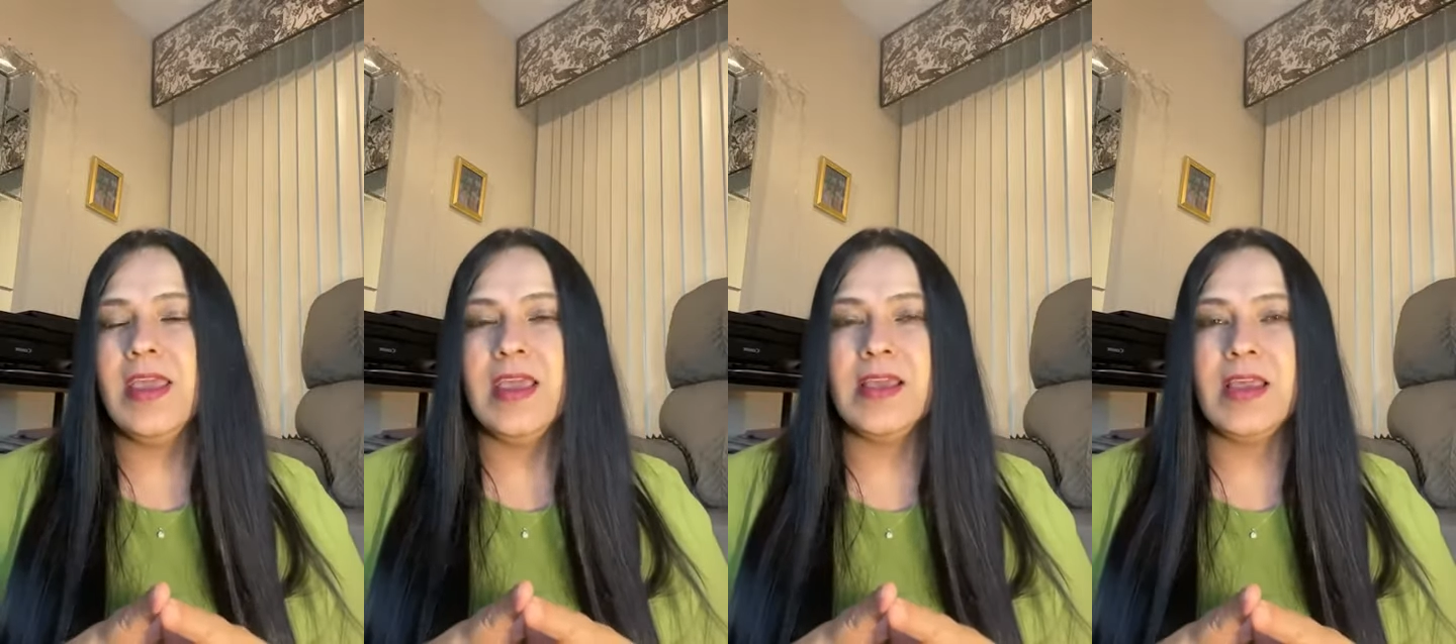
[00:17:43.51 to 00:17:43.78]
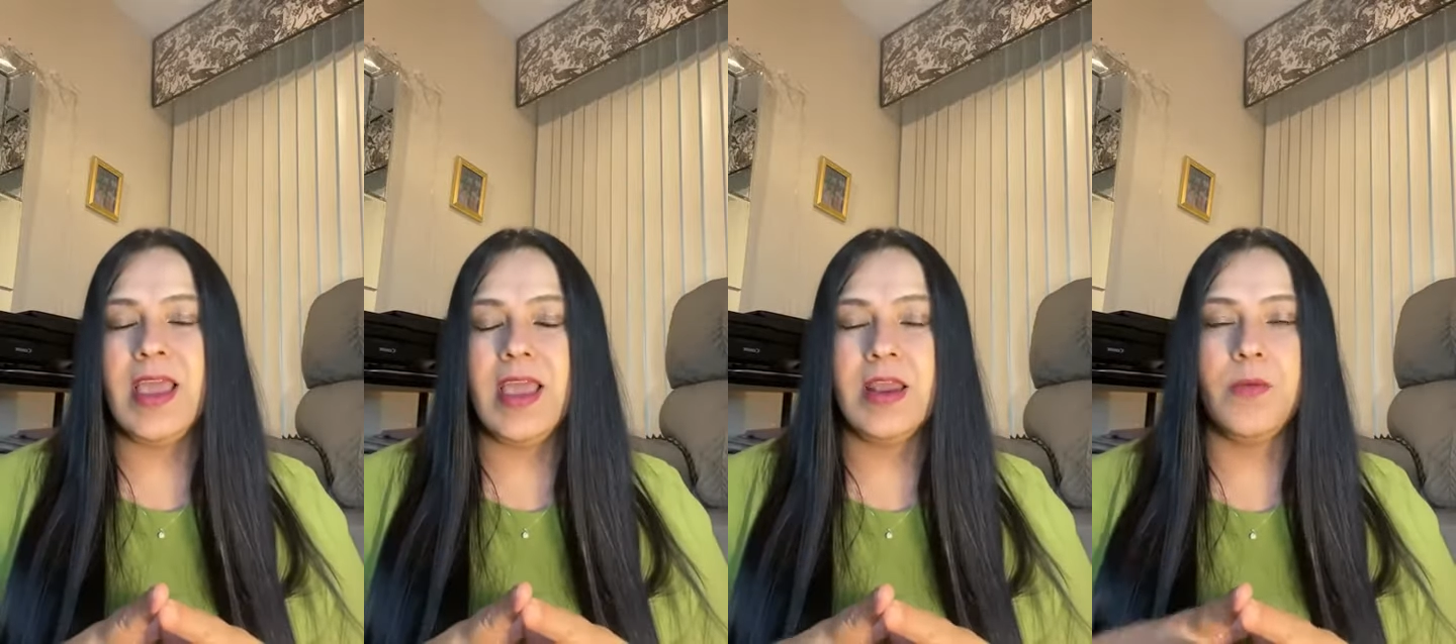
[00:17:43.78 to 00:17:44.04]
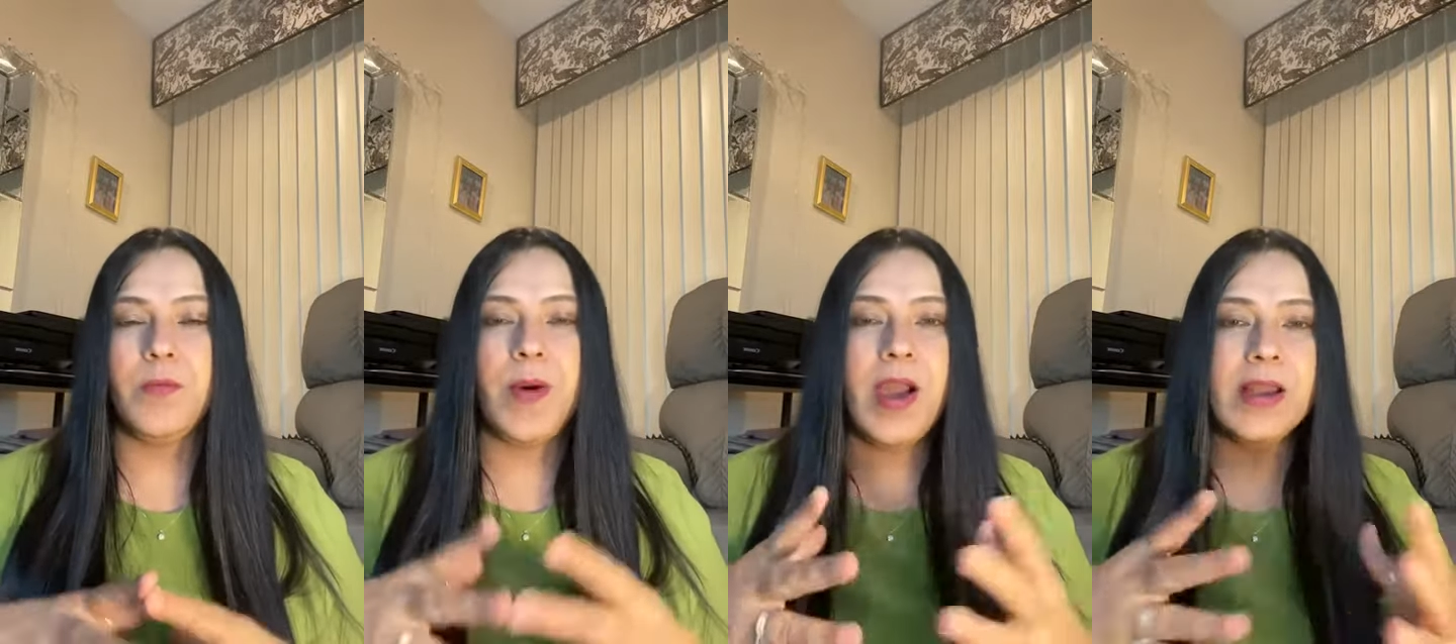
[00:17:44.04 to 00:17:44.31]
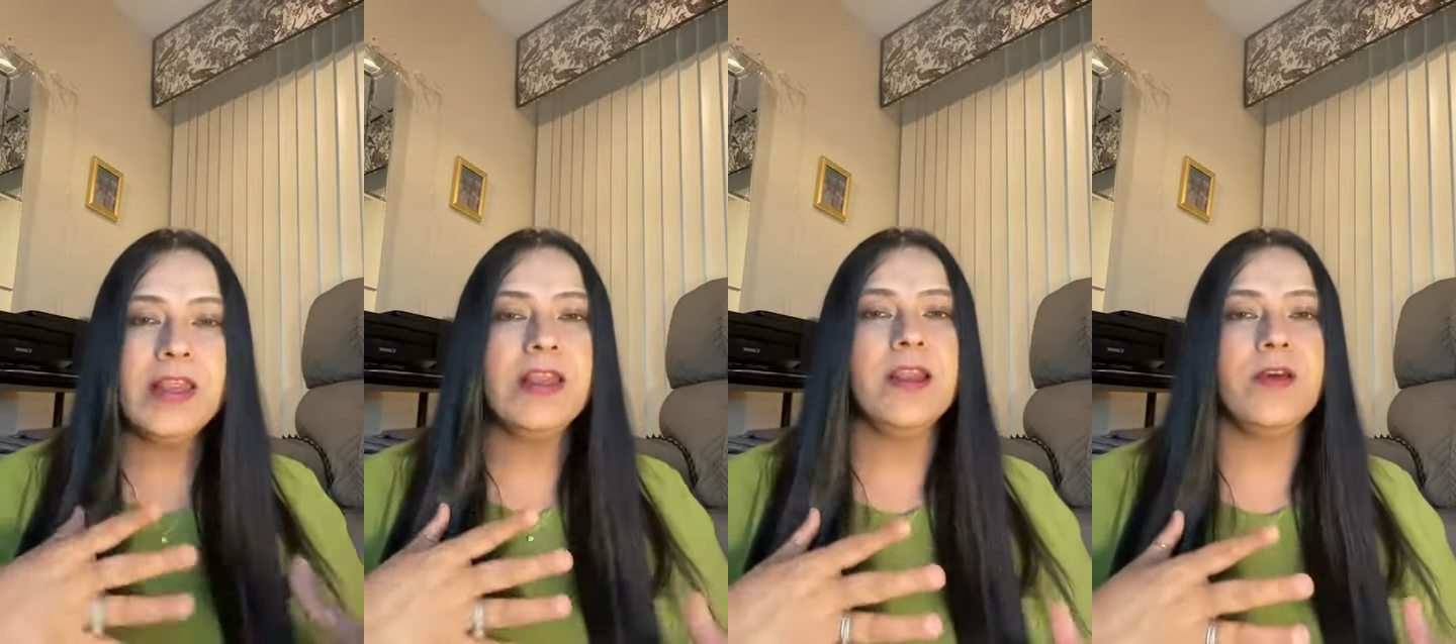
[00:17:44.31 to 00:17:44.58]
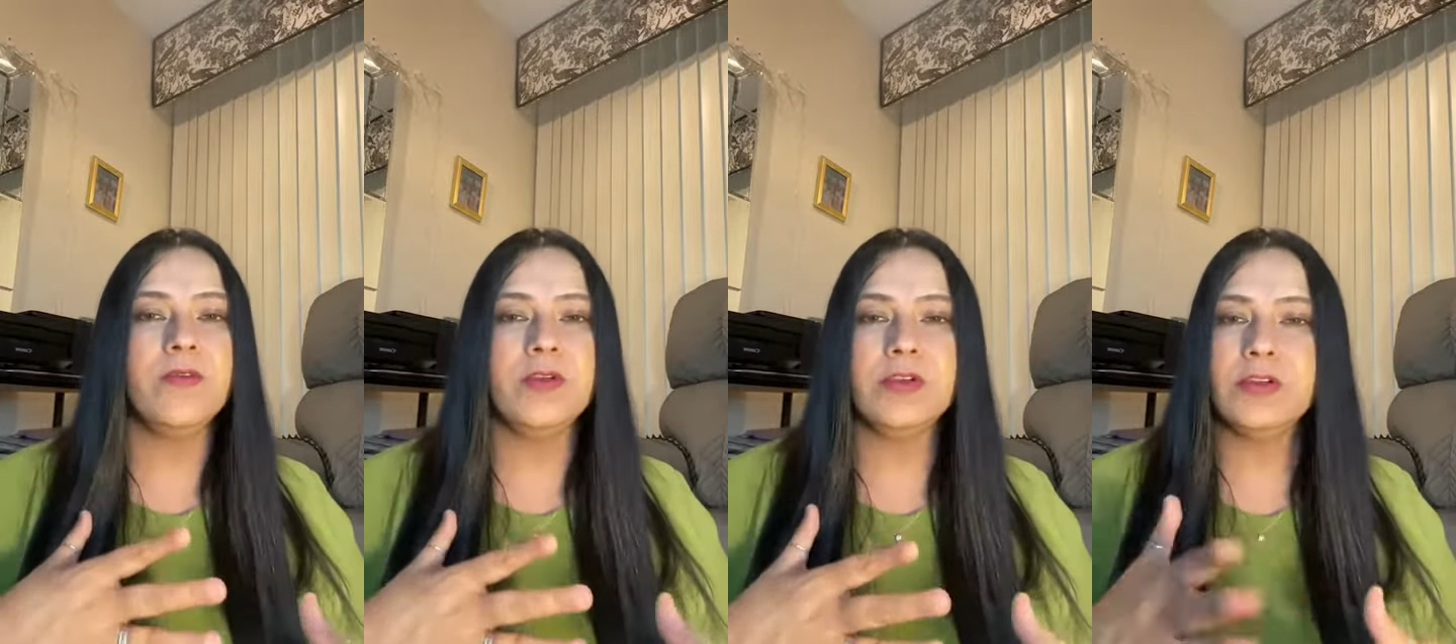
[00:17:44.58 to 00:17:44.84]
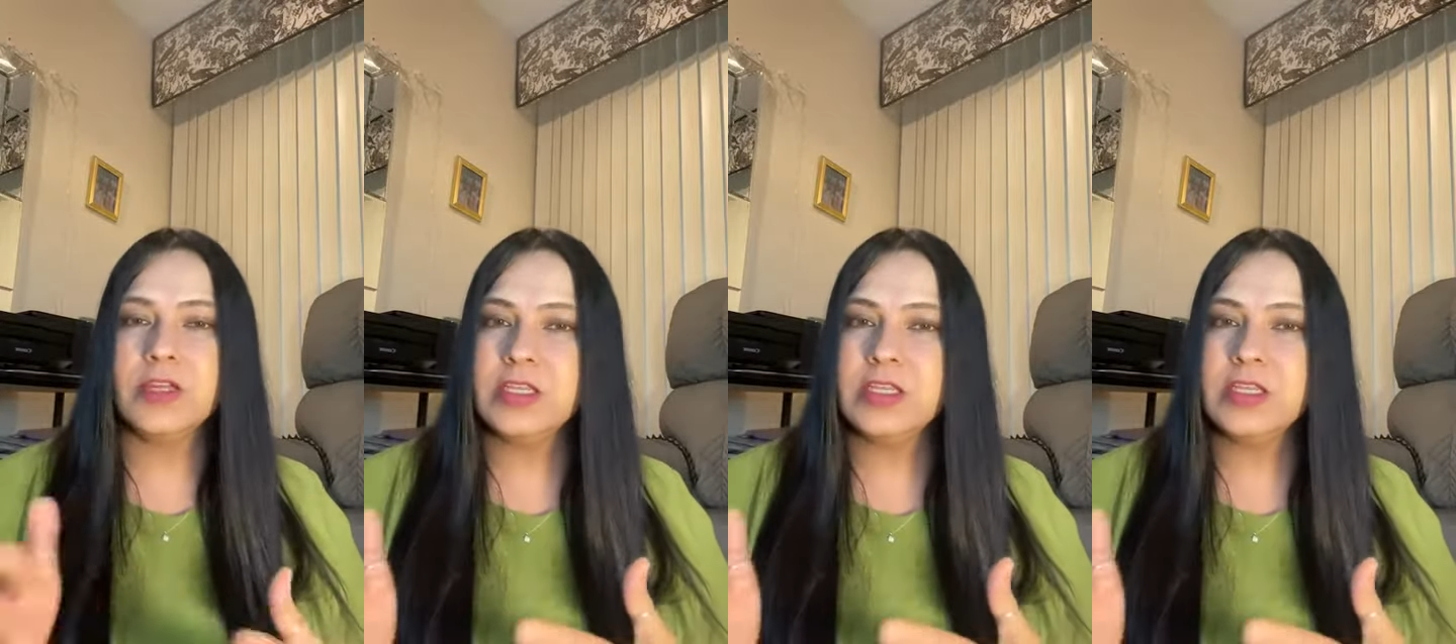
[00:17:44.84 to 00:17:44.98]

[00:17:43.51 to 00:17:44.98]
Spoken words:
at a party level,